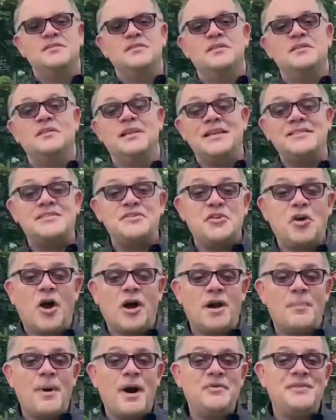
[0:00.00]
Let's talk
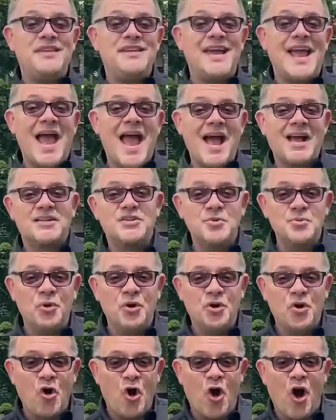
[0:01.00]
about the actual
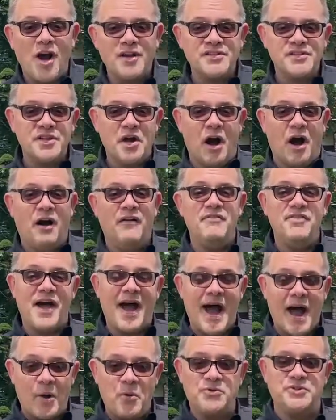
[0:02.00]
cost of the
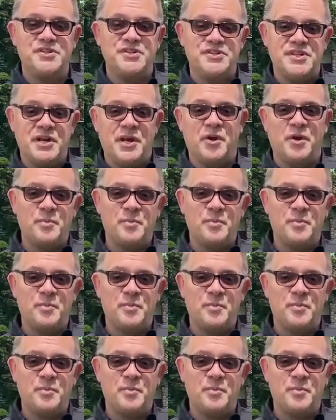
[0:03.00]
houses here in